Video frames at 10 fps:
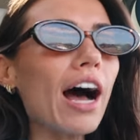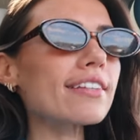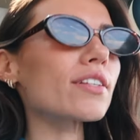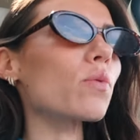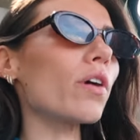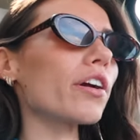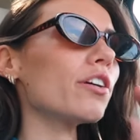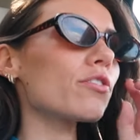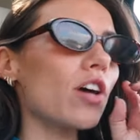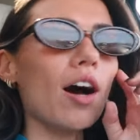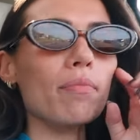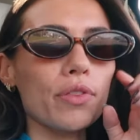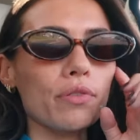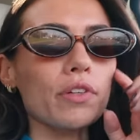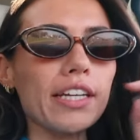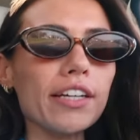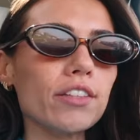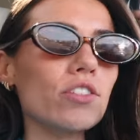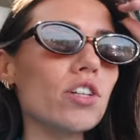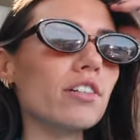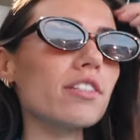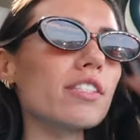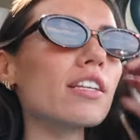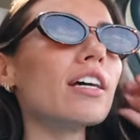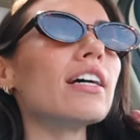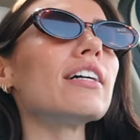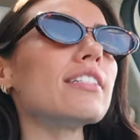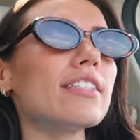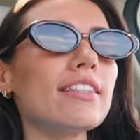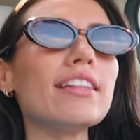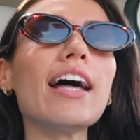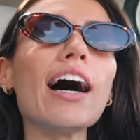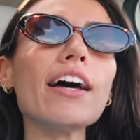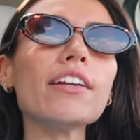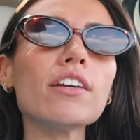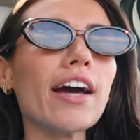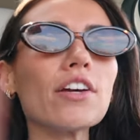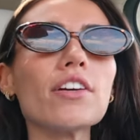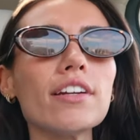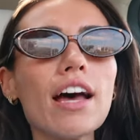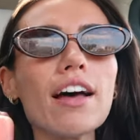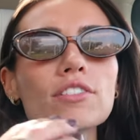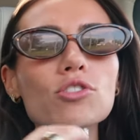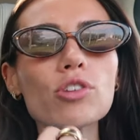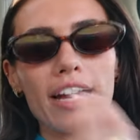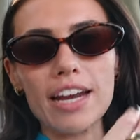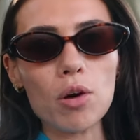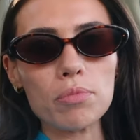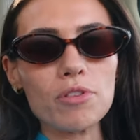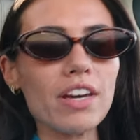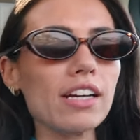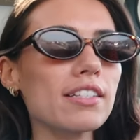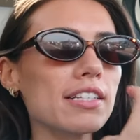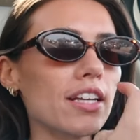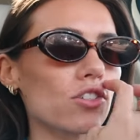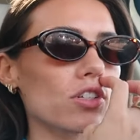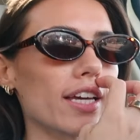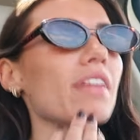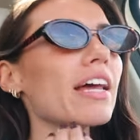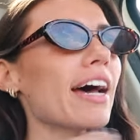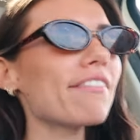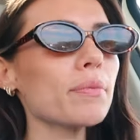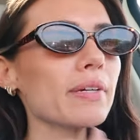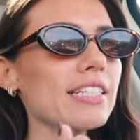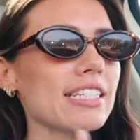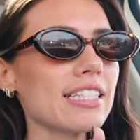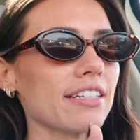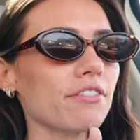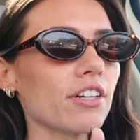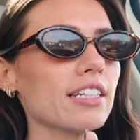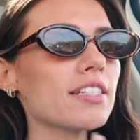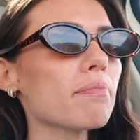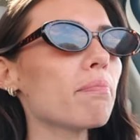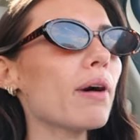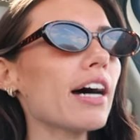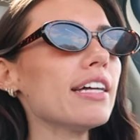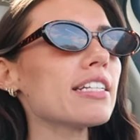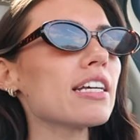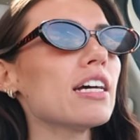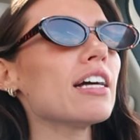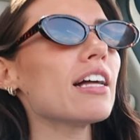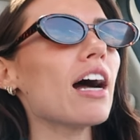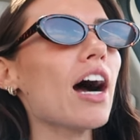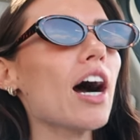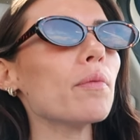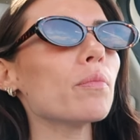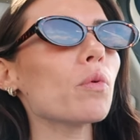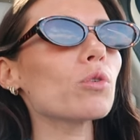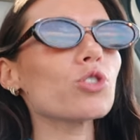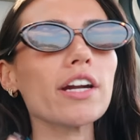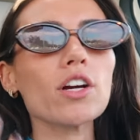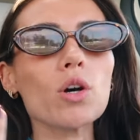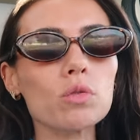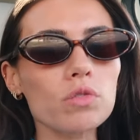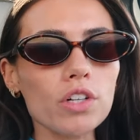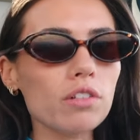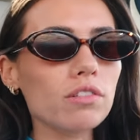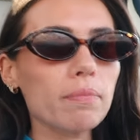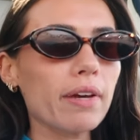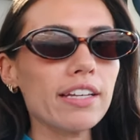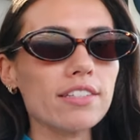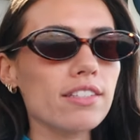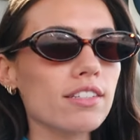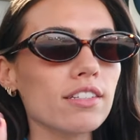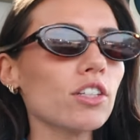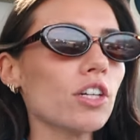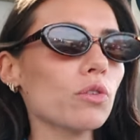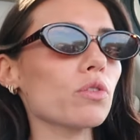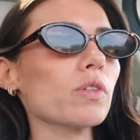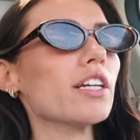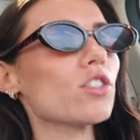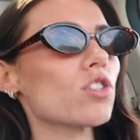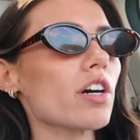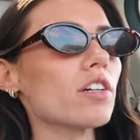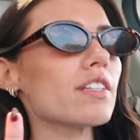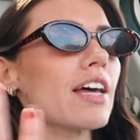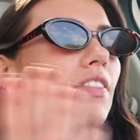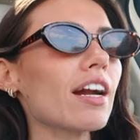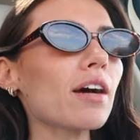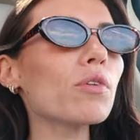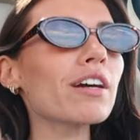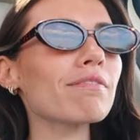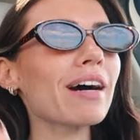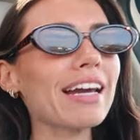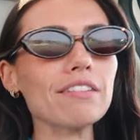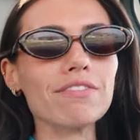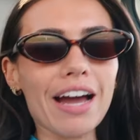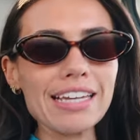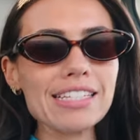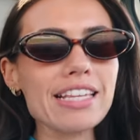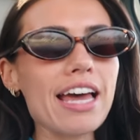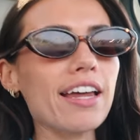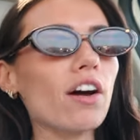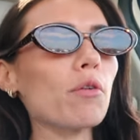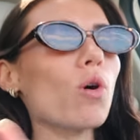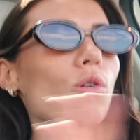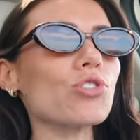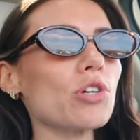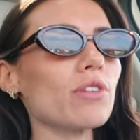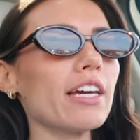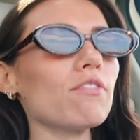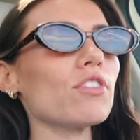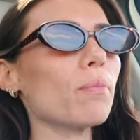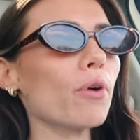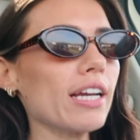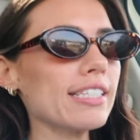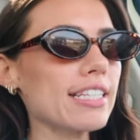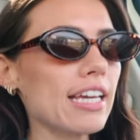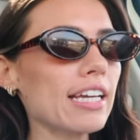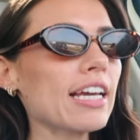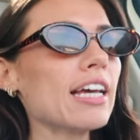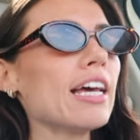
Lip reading: ask, what are your top 3 concerns that I could try to help you fix, essentially? And everybody's is different, but we'll try to go over the biggest, you know, 3 concerns, and then I will give my advice and I will also give the pricing.